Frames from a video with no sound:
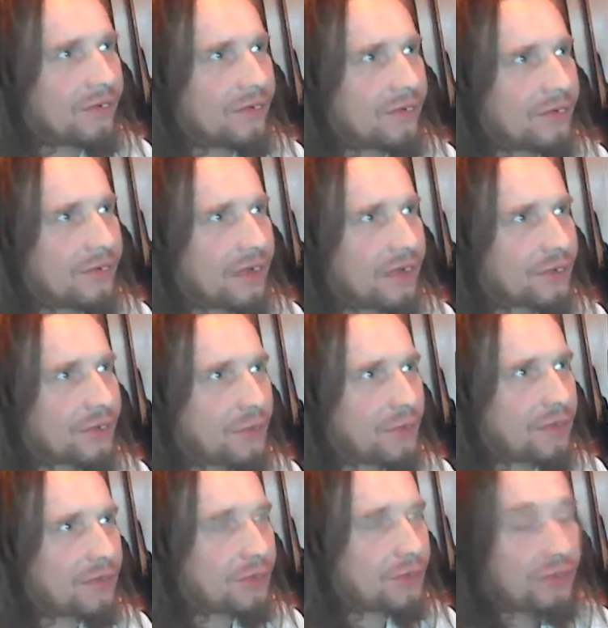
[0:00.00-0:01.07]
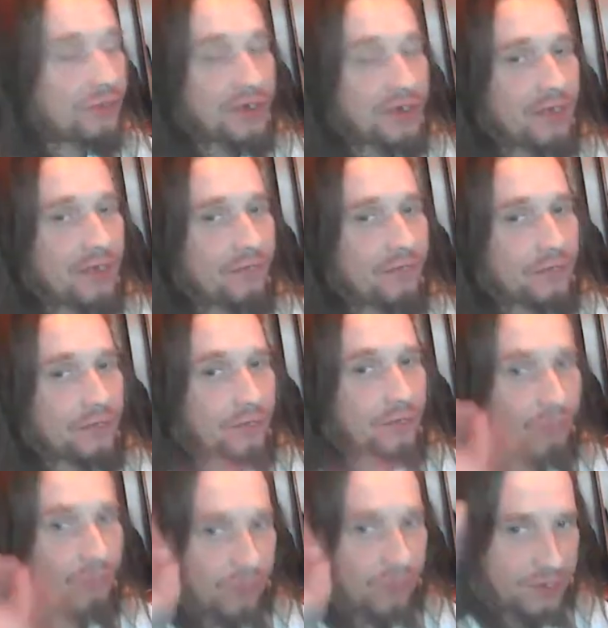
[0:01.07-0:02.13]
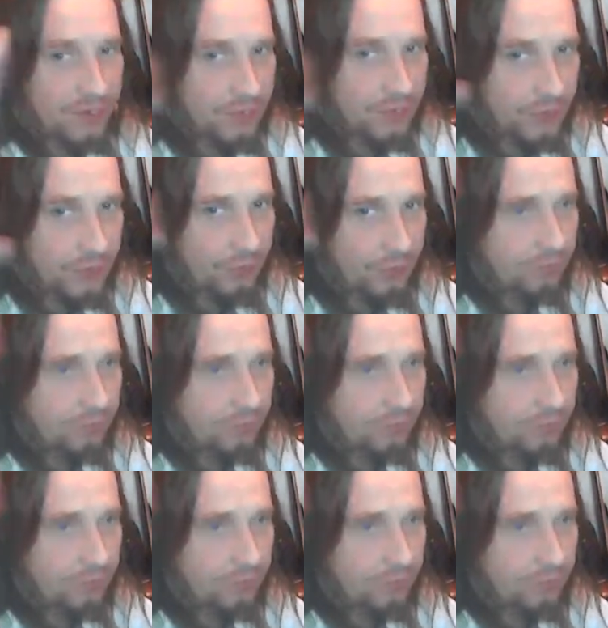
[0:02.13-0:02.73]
that's when John Stevens, rest his soul,